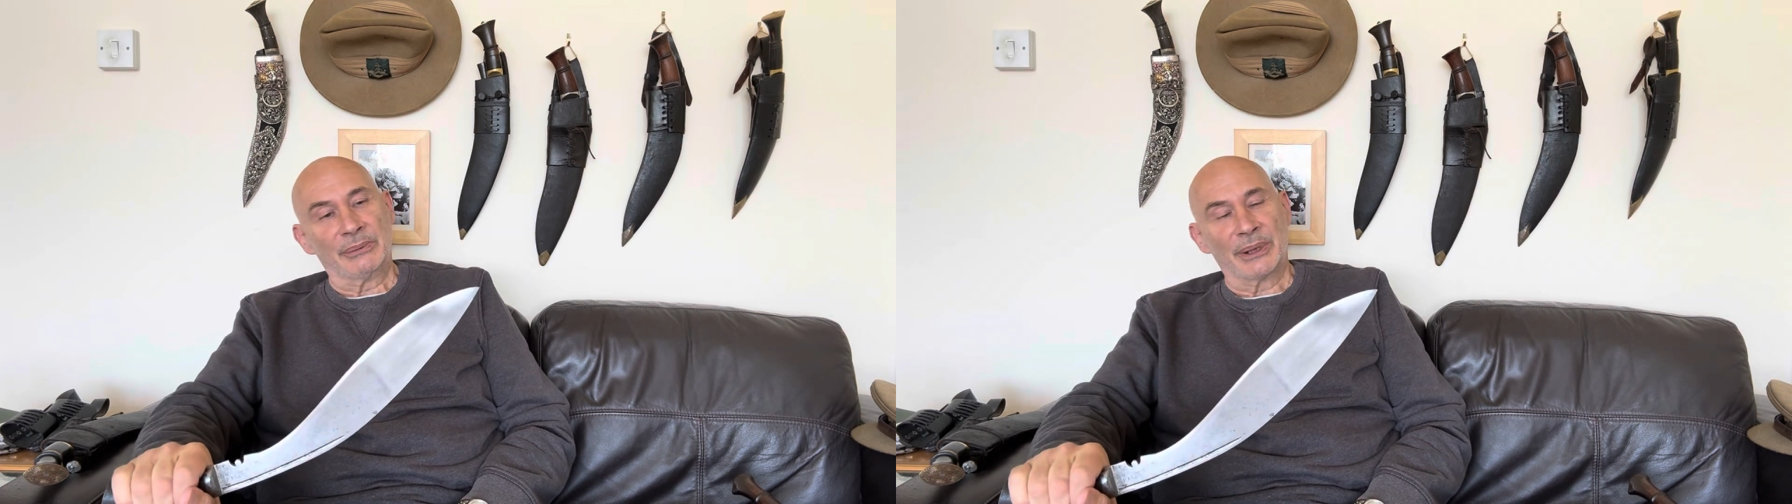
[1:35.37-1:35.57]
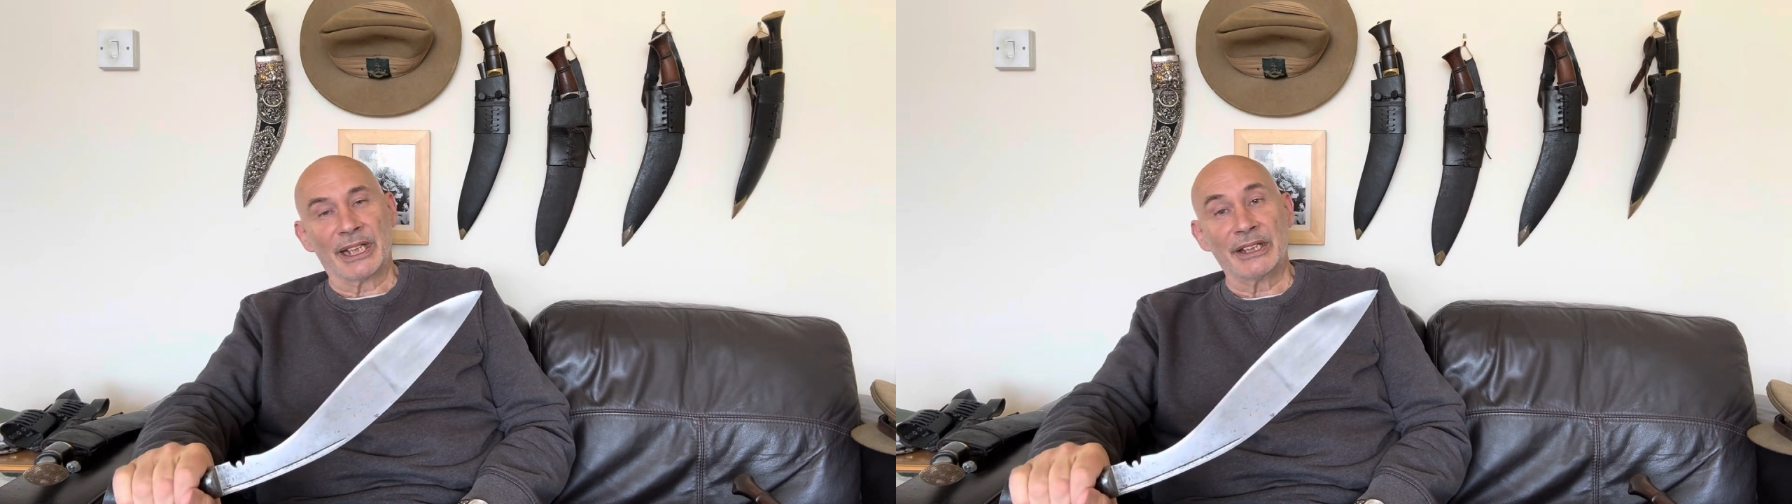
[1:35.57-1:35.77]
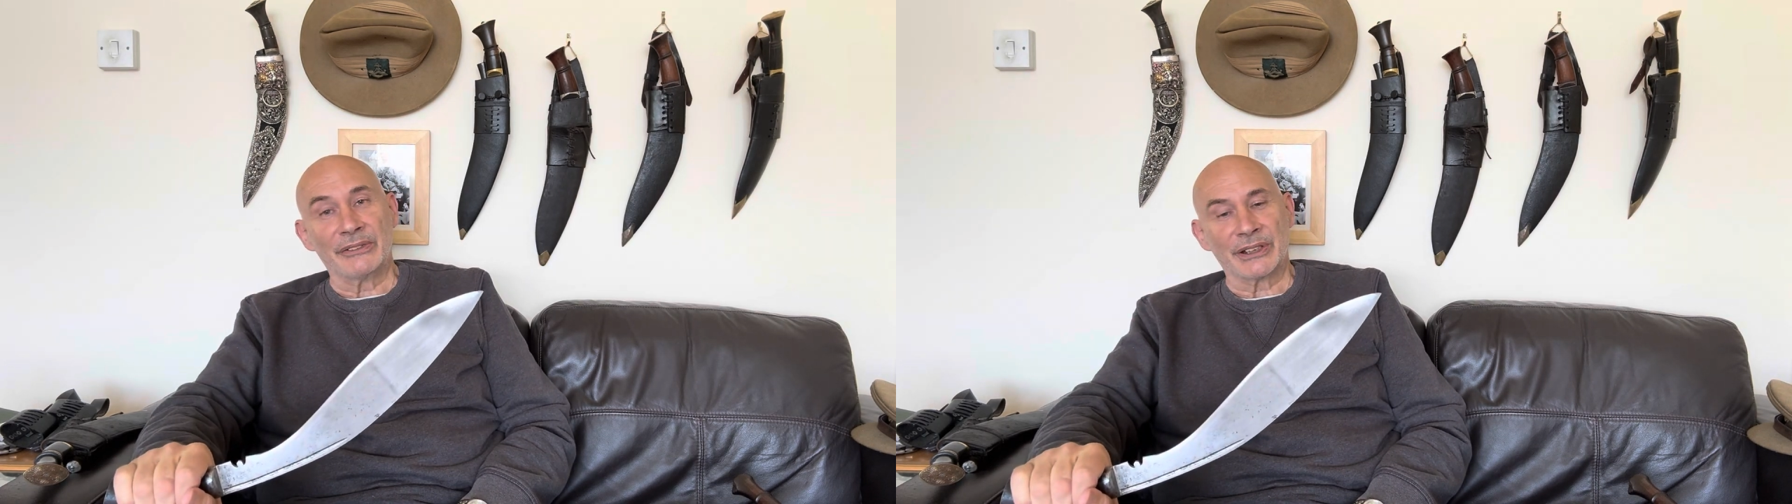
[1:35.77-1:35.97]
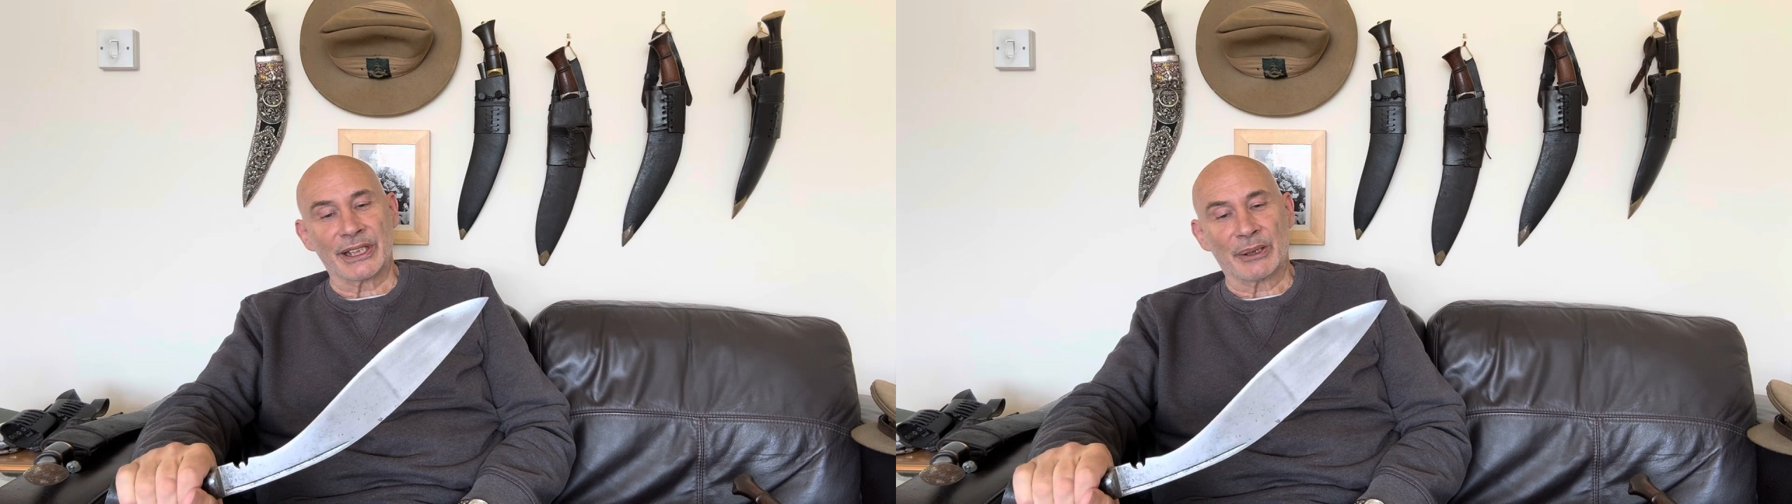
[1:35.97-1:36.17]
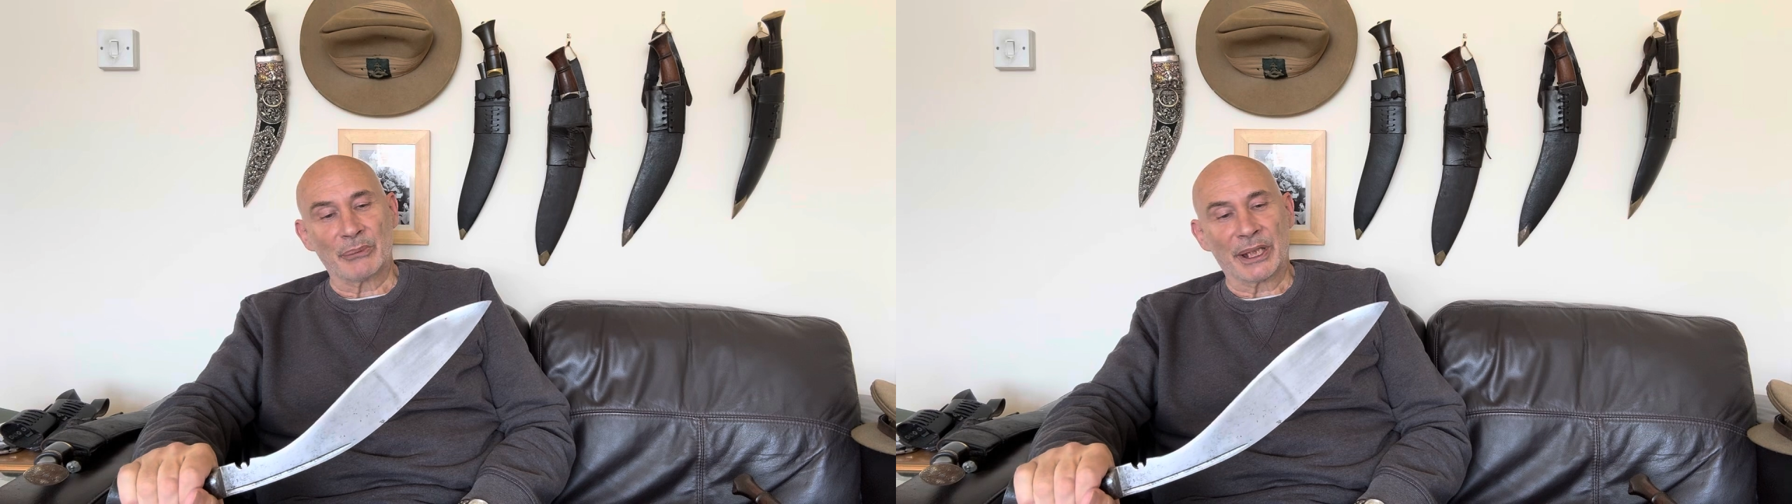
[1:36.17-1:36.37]
behaves in
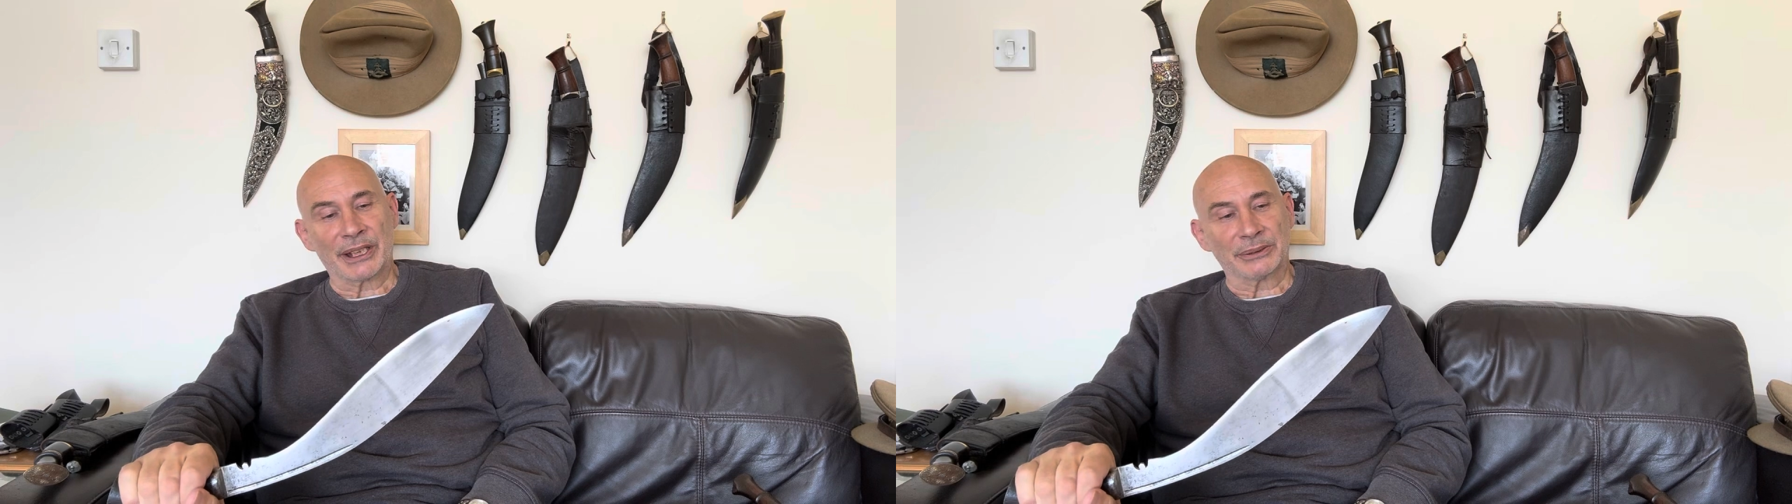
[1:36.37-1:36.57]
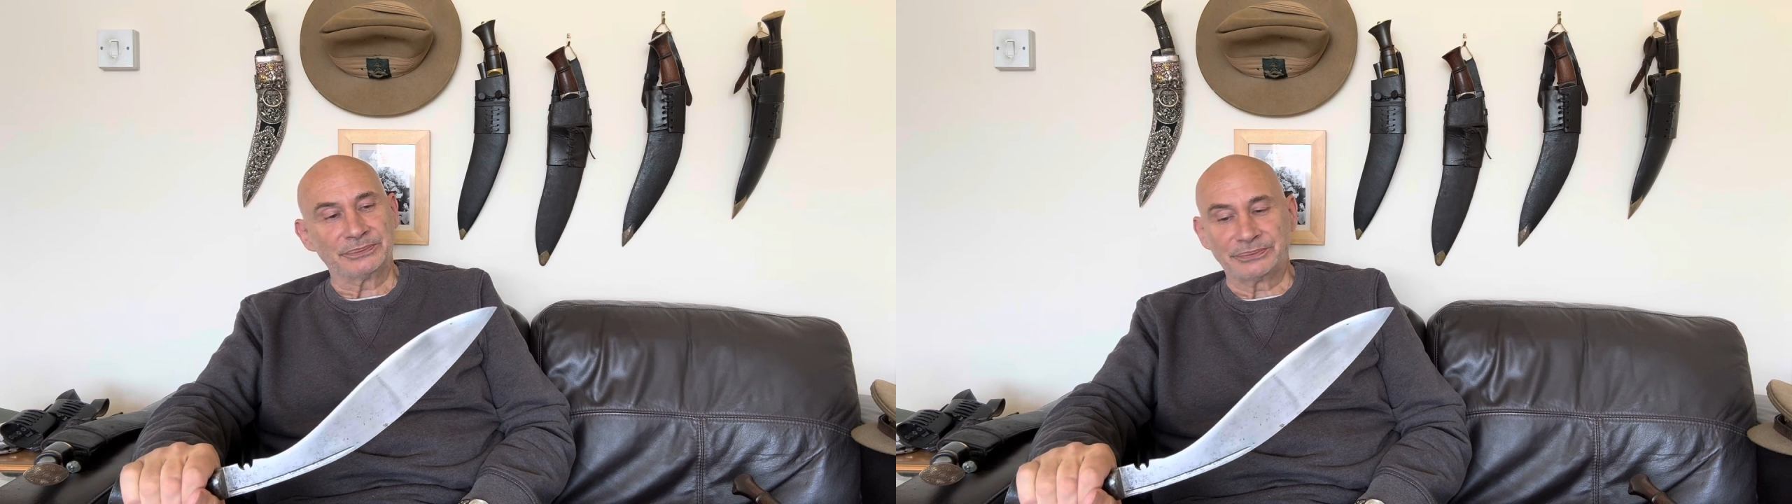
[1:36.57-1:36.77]
that manner.